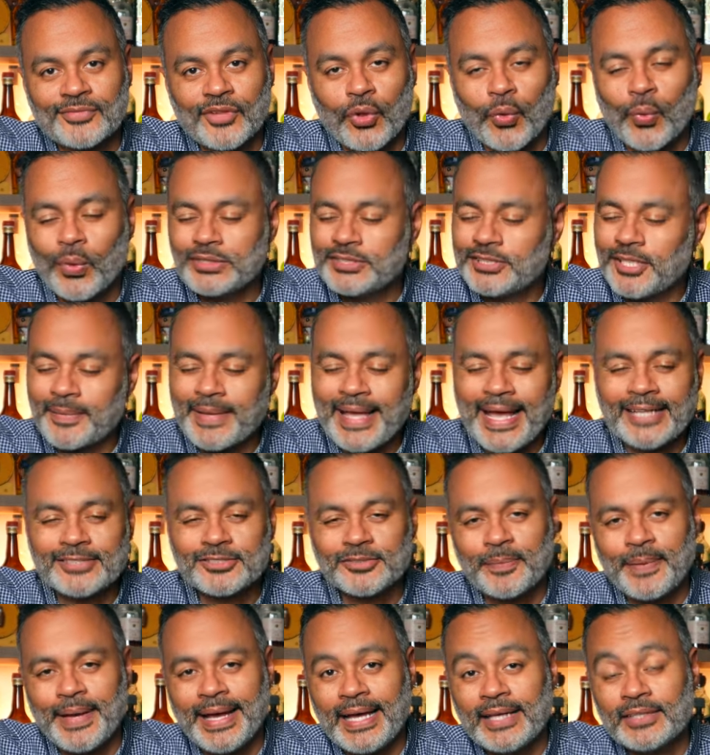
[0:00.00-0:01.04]
What's up gals
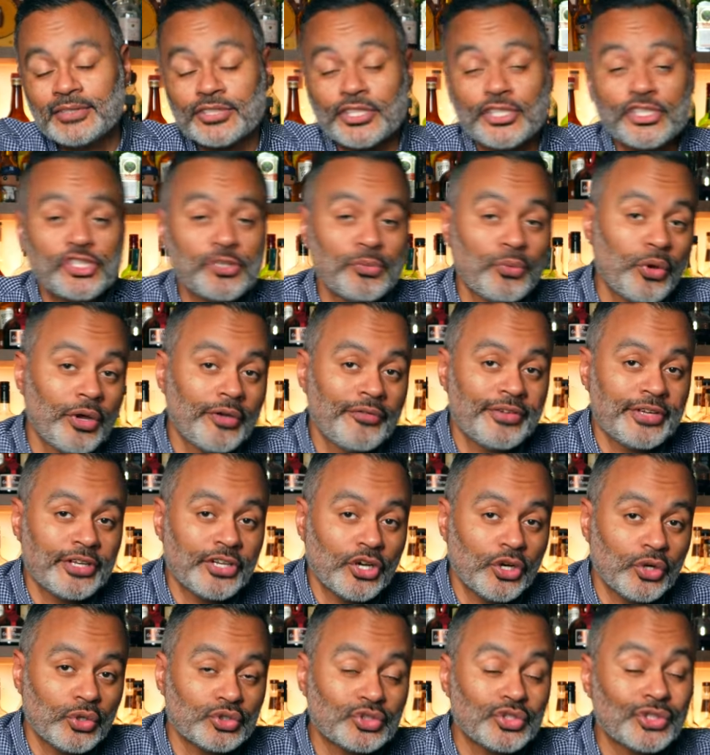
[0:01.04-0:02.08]
and pals, it's your boy Vino.